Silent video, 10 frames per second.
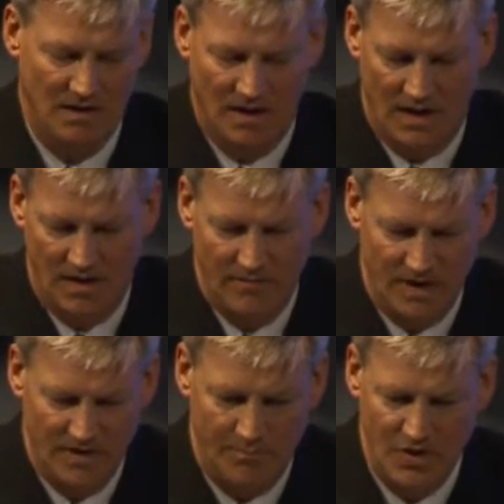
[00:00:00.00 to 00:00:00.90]

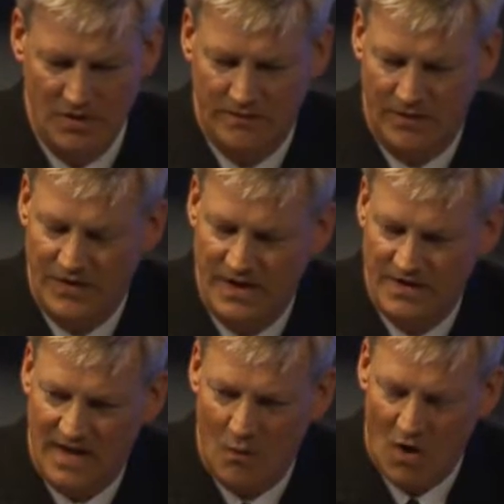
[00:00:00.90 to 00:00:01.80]
And the beautiful thing
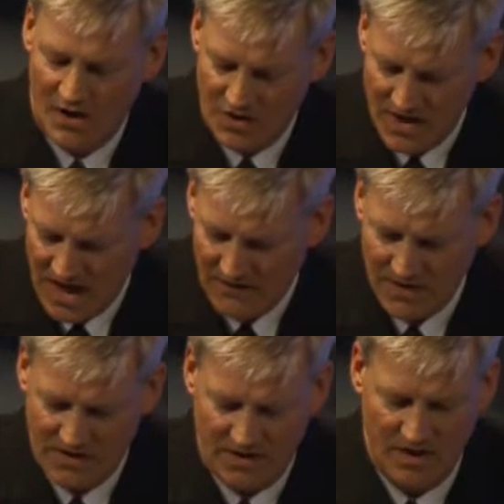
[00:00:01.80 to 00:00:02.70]
is I watch
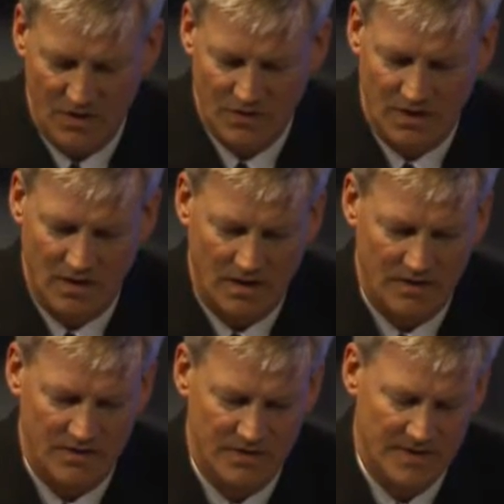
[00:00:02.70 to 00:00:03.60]
navies and coast
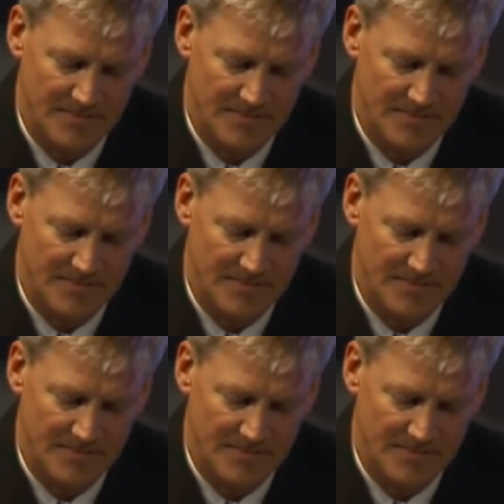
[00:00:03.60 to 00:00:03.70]
guards